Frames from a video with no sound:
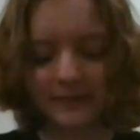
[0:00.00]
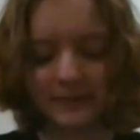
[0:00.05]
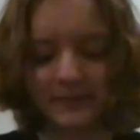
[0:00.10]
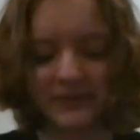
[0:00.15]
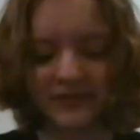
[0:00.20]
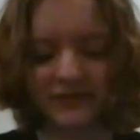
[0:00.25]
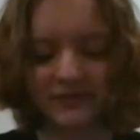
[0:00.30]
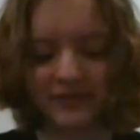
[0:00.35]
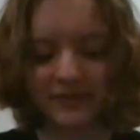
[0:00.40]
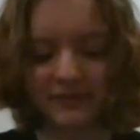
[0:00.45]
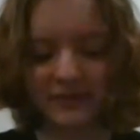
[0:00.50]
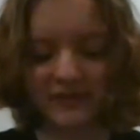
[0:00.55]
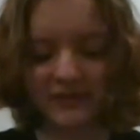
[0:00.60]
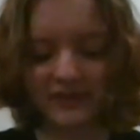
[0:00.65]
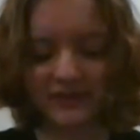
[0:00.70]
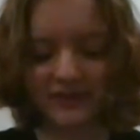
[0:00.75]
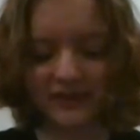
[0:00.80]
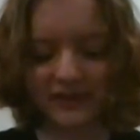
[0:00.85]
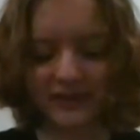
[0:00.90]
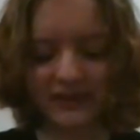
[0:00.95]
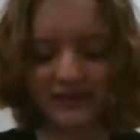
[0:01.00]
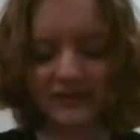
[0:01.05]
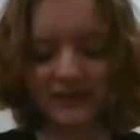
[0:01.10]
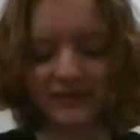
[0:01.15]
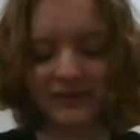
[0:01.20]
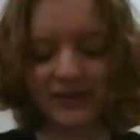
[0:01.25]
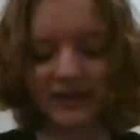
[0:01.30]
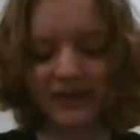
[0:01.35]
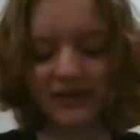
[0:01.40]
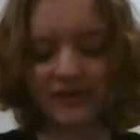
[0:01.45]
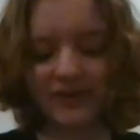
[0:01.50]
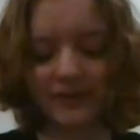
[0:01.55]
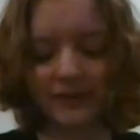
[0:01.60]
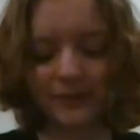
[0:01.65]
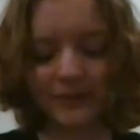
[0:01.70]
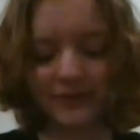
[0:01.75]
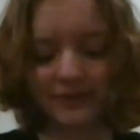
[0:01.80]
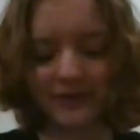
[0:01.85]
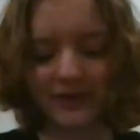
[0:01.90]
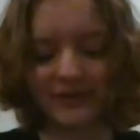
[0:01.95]
Mr. and Mrs. Duncan looked at each other
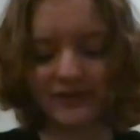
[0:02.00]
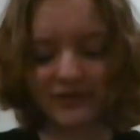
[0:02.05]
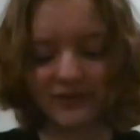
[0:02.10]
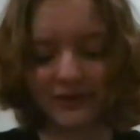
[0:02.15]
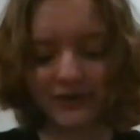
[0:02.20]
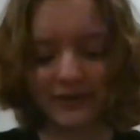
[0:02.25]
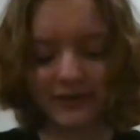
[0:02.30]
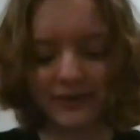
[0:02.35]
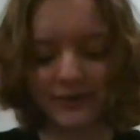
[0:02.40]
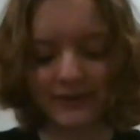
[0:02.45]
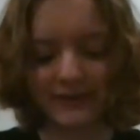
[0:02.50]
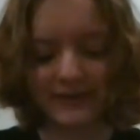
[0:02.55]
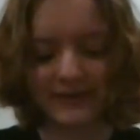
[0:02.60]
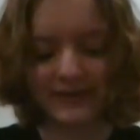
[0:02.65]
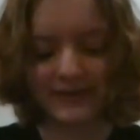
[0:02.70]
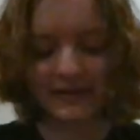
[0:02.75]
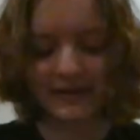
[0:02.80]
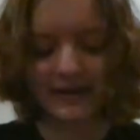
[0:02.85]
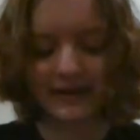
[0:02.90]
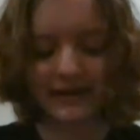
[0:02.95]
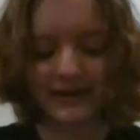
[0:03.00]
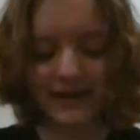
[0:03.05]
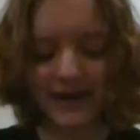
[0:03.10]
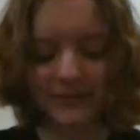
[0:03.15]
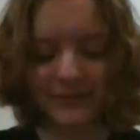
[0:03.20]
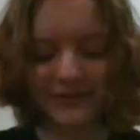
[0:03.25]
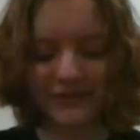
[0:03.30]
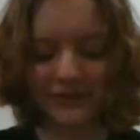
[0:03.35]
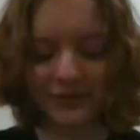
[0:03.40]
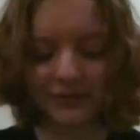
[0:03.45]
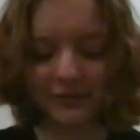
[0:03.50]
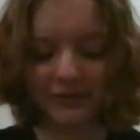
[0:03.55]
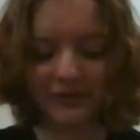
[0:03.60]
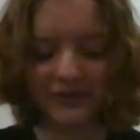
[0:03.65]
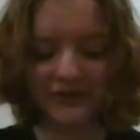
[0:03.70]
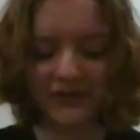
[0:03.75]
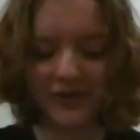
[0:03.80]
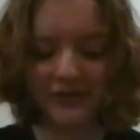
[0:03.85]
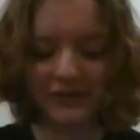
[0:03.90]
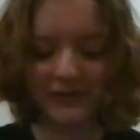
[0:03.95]
with great sorrow. "I wish I were
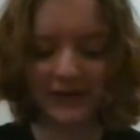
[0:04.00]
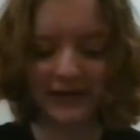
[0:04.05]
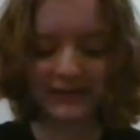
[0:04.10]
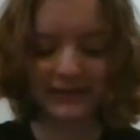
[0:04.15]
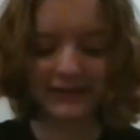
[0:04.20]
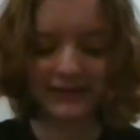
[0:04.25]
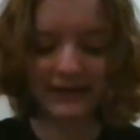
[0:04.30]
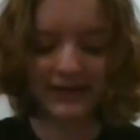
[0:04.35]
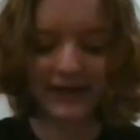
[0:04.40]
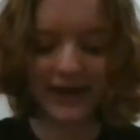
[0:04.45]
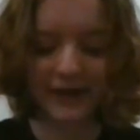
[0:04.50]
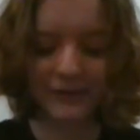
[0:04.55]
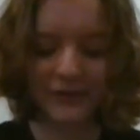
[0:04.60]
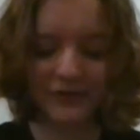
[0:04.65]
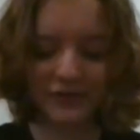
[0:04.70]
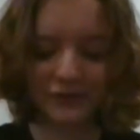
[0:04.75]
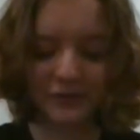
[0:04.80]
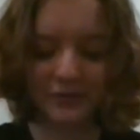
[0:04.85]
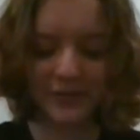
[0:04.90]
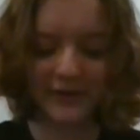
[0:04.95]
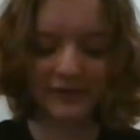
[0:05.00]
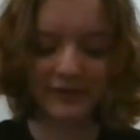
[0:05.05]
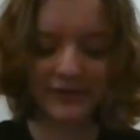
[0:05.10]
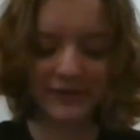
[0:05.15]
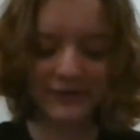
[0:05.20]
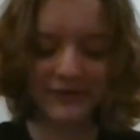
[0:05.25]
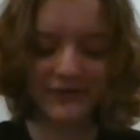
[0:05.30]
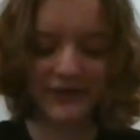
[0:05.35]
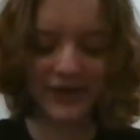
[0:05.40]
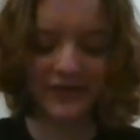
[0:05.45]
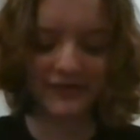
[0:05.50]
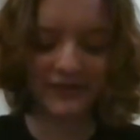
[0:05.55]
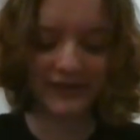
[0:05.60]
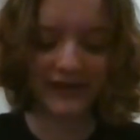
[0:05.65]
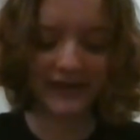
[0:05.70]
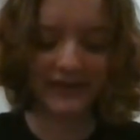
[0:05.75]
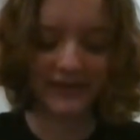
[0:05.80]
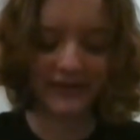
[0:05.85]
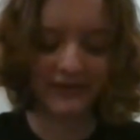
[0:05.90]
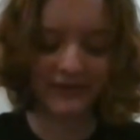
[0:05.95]
myself again. I wish I were my real self
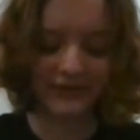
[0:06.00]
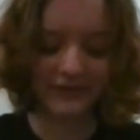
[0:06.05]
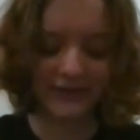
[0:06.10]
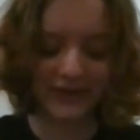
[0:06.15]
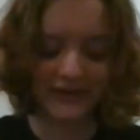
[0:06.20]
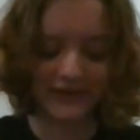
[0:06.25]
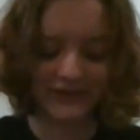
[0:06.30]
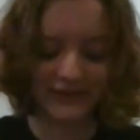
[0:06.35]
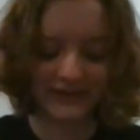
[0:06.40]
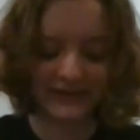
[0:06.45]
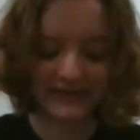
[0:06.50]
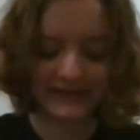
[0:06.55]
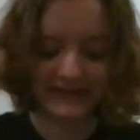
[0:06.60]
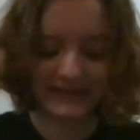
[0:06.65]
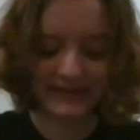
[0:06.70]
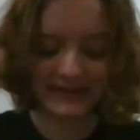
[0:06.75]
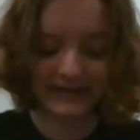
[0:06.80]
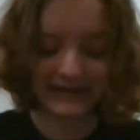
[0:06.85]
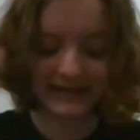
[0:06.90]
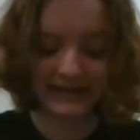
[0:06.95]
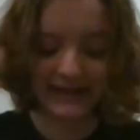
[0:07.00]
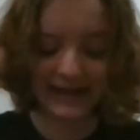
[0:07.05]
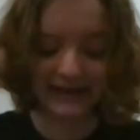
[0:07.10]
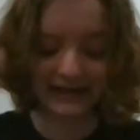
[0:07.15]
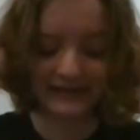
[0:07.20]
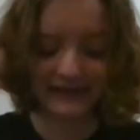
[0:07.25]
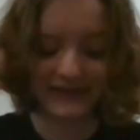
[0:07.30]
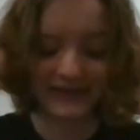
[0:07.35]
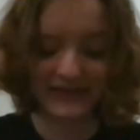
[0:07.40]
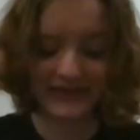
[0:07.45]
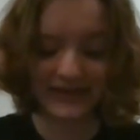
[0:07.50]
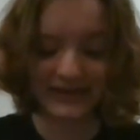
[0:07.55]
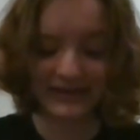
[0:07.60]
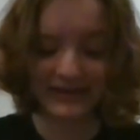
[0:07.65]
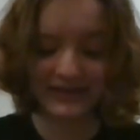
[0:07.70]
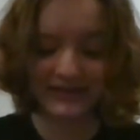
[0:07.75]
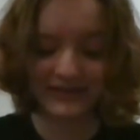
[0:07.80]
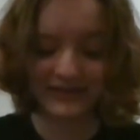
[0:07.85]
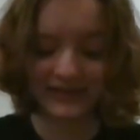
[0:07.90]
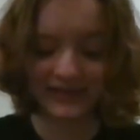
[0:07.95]
again," thought Sylvester. And in less than an
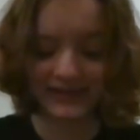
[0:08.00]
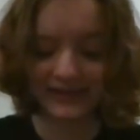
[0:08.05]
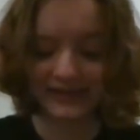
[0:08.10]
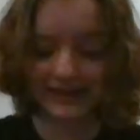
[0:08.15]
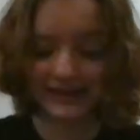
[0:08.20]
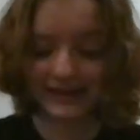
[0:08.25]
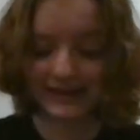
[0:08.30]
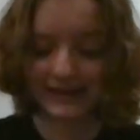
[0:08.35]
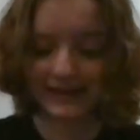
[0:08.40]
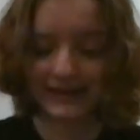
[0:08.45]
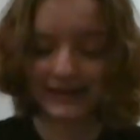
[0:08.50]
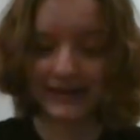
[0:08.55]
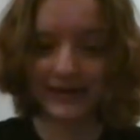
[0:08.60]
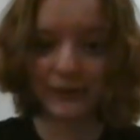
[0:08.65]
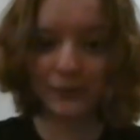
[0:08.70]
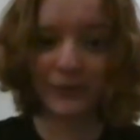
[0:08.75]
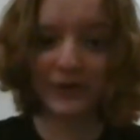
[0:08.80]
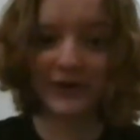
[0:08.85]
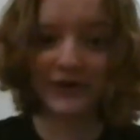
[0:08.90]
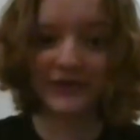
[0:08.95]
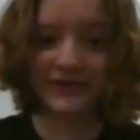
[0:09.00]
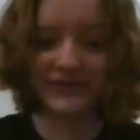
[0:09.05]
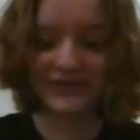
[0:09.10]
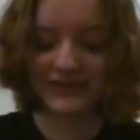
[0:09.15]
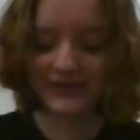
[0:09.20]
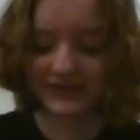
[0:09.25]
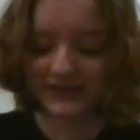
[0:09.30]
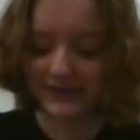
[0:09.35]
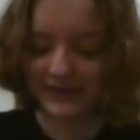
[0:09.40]
instant, he was.